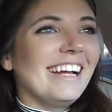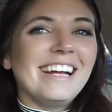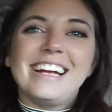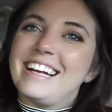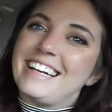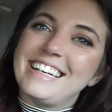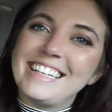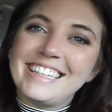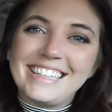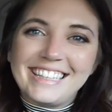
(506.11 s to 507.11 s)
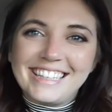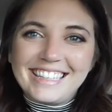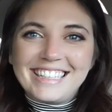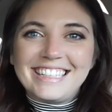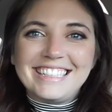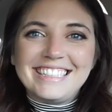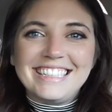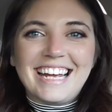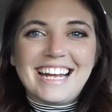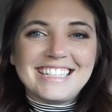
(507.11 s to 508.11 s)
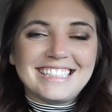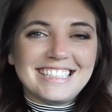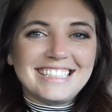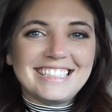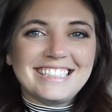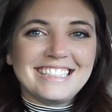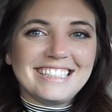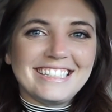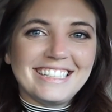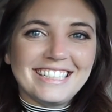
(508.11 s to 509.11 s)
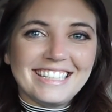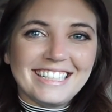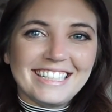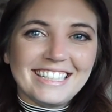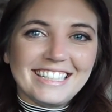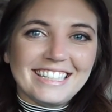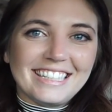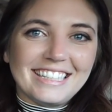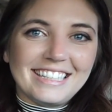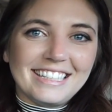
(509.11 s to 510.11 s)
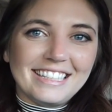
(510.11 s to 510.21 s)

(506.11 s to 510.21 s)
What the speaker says: The person shown says nothing.